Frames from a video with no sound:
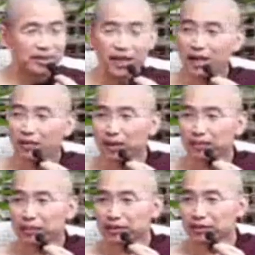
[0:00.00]

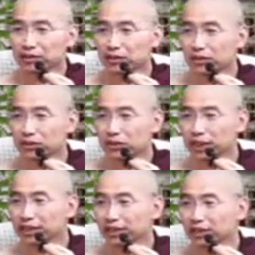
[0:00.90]
DIY means
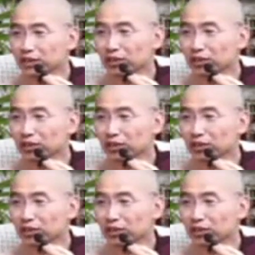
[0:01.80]
do it